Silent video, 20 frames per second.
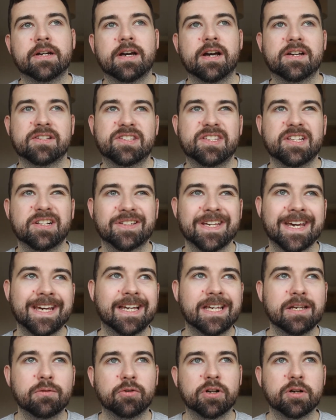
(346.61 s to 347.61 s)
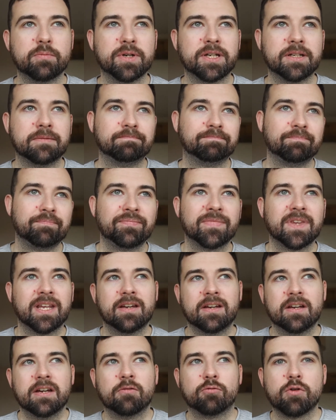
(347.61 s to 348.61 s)
I still think he would have been
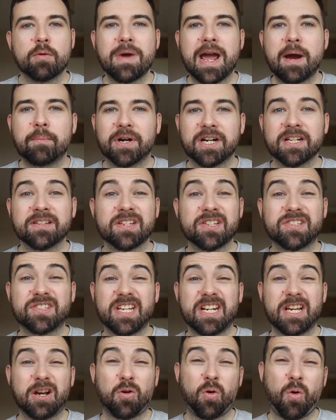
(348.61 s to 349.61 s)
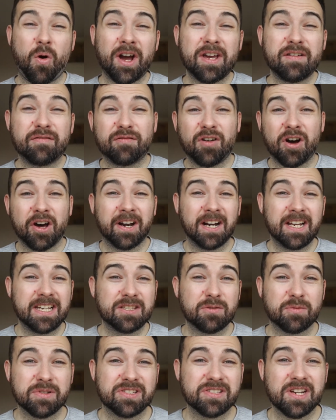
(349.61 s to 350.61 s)
remembered in the city quite fondly
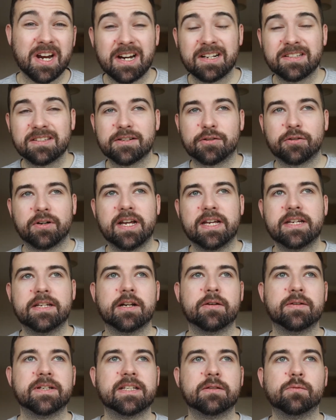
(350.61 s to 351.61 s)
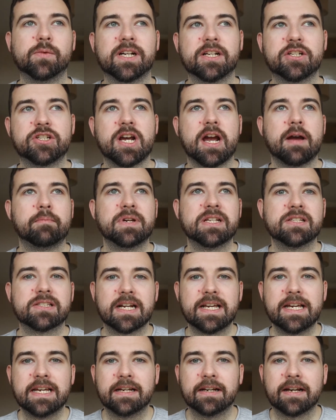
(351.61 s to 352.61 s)
to a certain degree. He did win a Champions
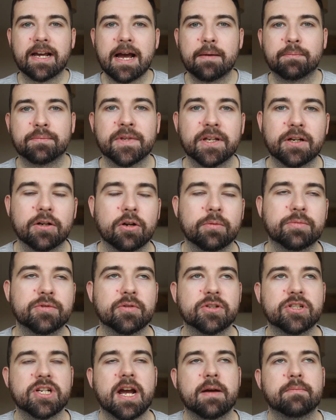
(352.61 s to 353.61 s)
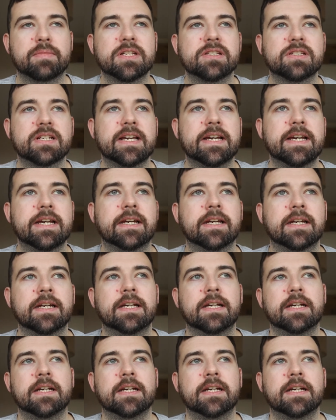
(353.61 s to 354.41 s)
League and captained the club to a Champions League.